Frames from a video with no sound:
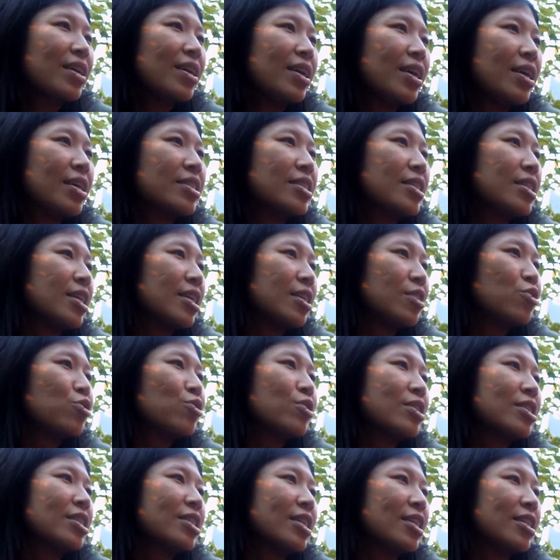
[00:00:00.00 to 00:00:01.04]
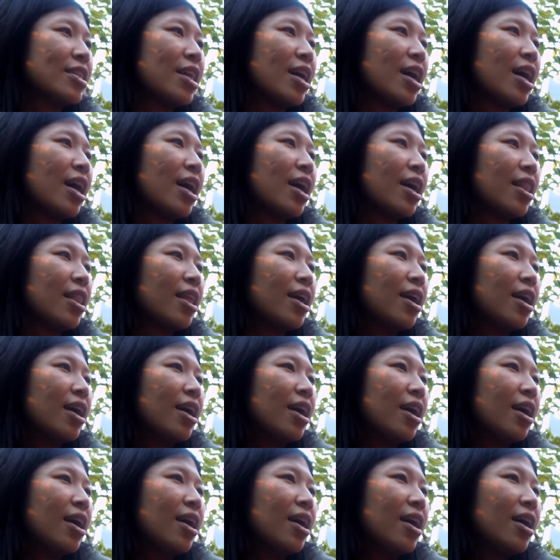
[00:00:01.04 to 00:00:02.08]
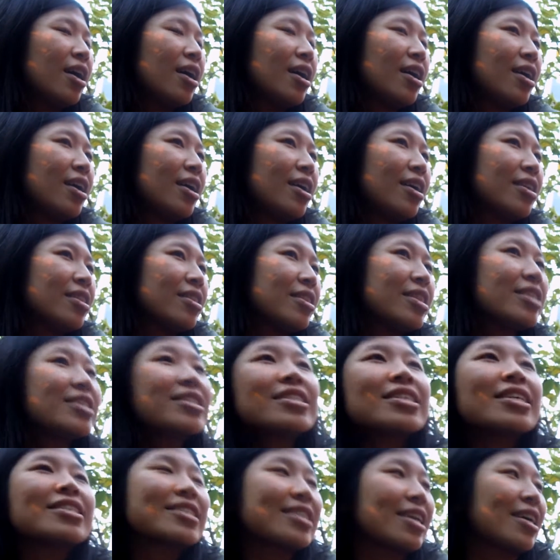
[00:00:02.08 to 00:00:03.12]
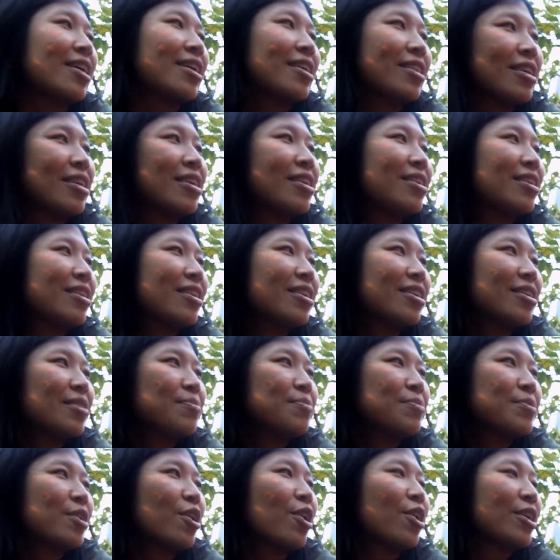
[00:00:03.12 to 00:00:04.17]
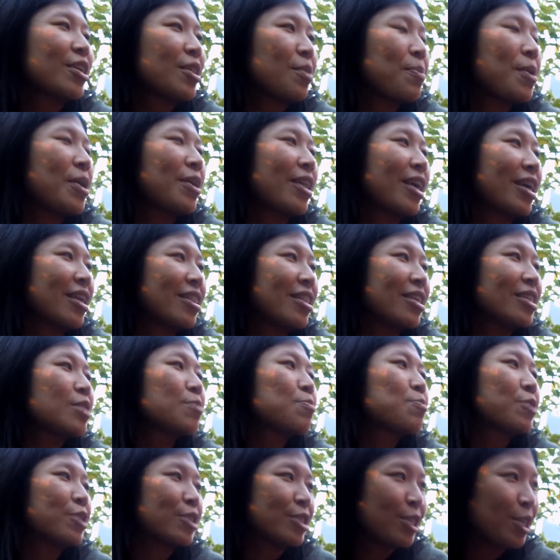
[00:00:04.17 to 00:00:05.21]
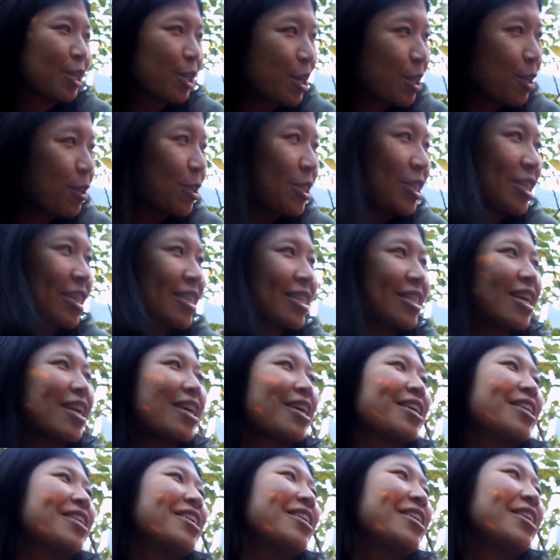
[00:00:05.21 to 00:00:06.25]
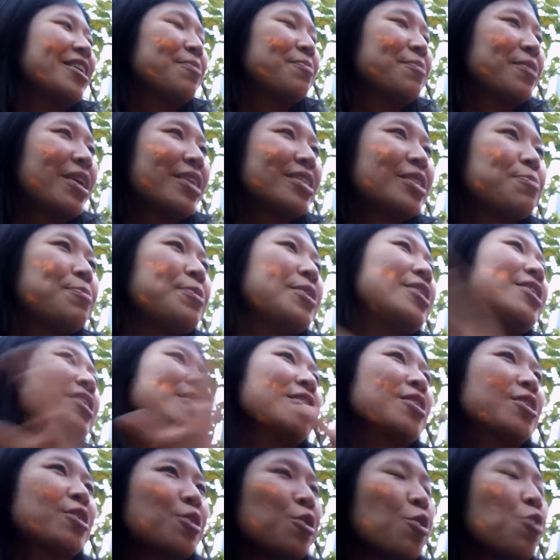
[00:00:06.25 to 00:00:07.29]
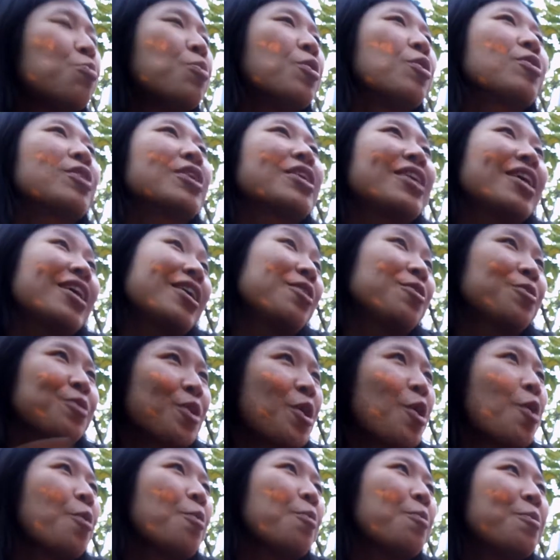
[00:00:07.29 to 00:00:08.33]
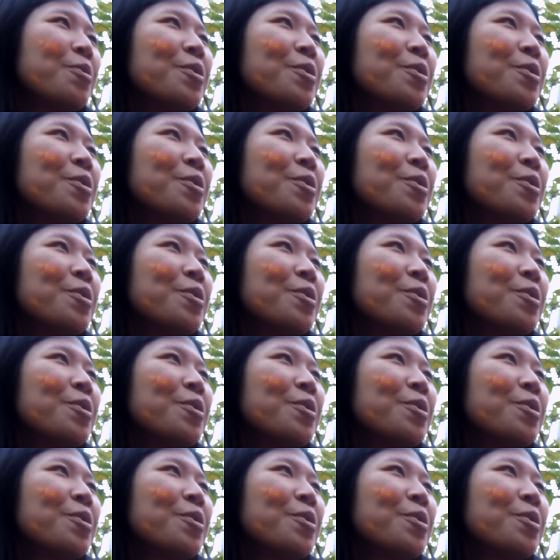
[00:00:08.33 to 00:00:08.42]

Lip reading: It's interesting that in this society, talking about like this particular society, I'm not speaking globally, I don't know,